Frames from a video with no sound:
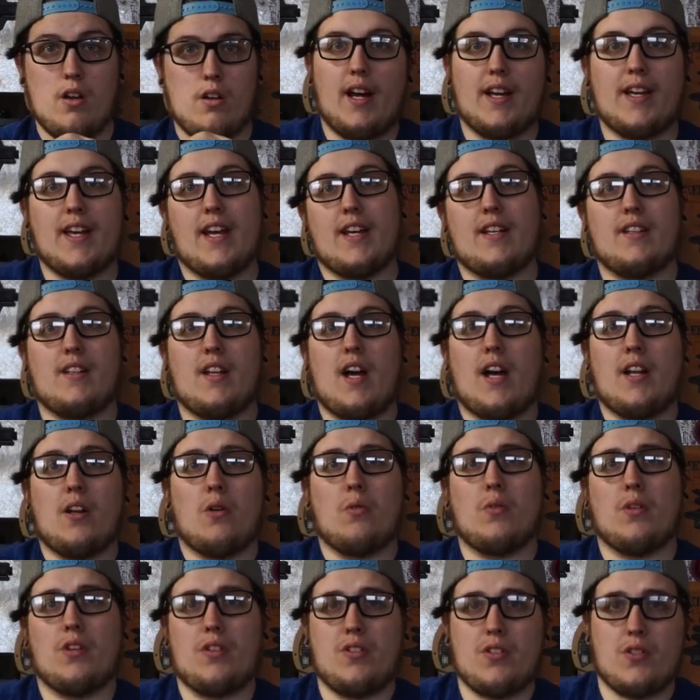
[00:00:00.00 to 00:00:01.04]
Again, I don't
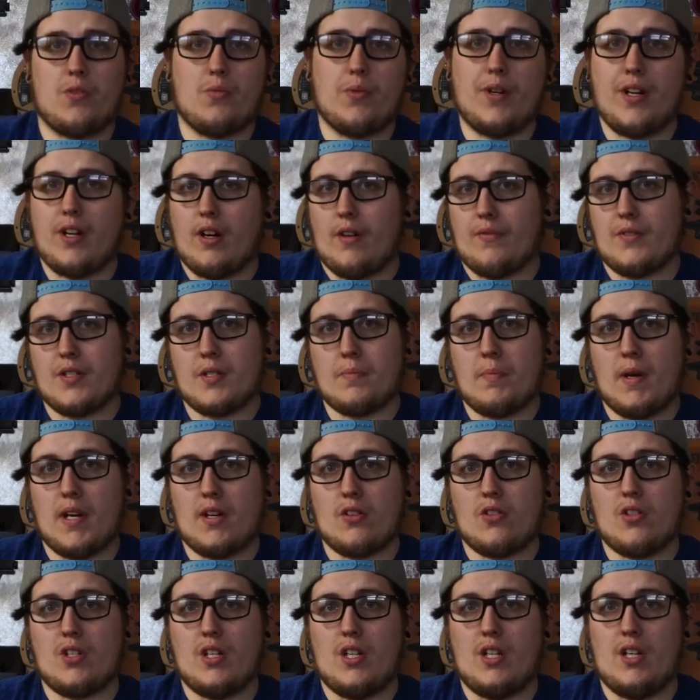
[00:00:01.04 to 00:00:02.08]
want to just read off a spec
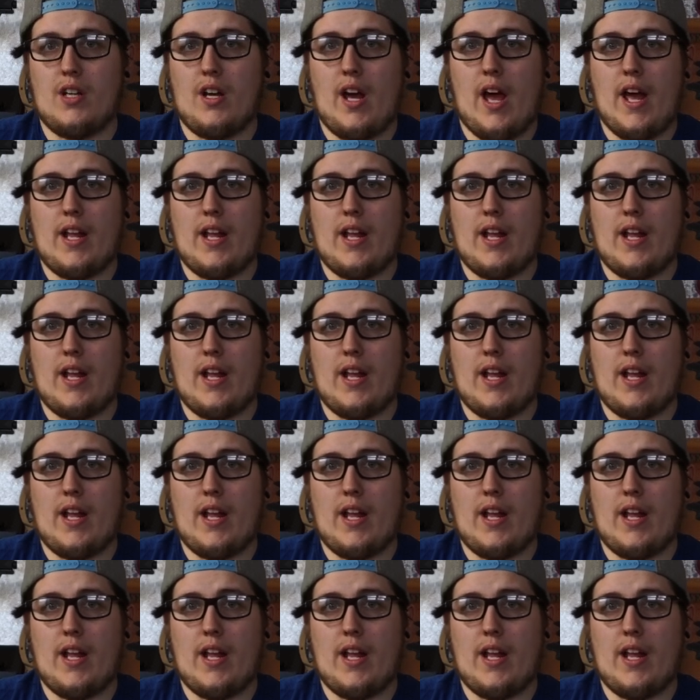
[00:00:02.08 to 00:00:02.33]
sheet